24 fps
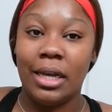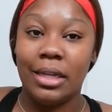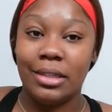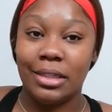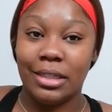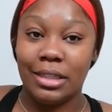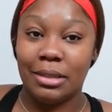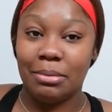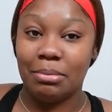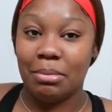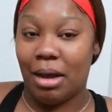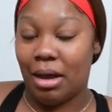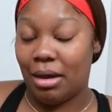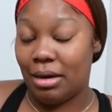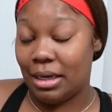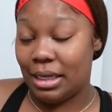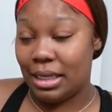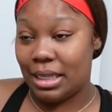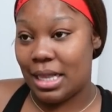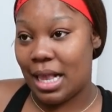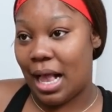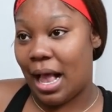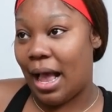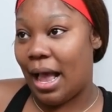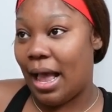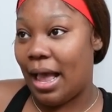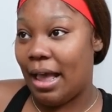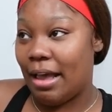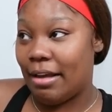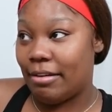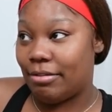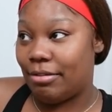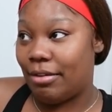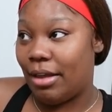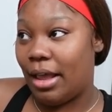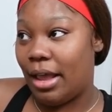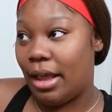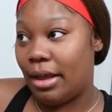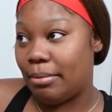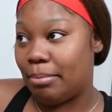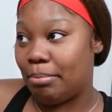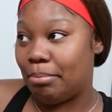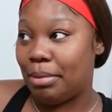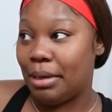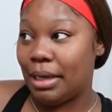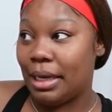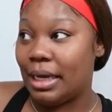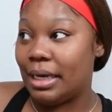the smallest I have
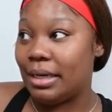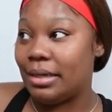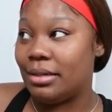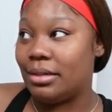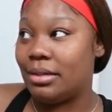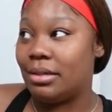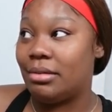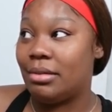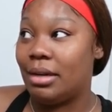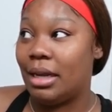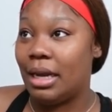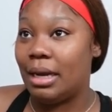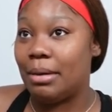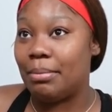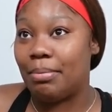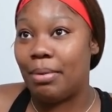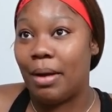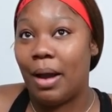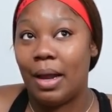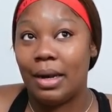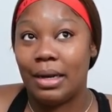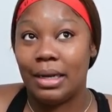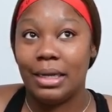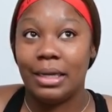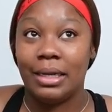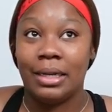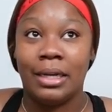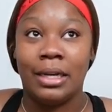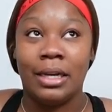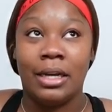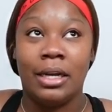been in probably,